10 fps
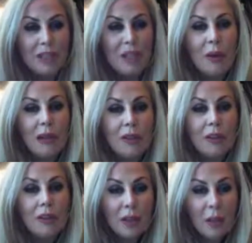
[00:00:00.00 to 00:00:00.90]
So have
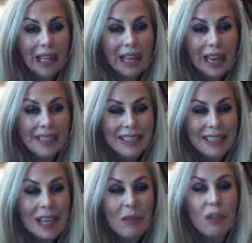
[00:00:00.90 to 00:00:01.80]
a lovely
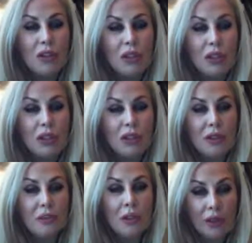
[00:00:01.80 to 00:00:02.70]
weekend, and we'll join you
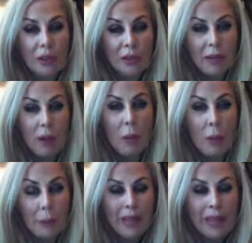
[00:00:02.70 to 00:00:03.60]
tomorrow at
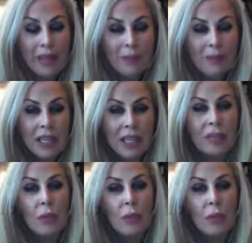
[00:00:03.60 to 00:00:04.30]
1 p.m.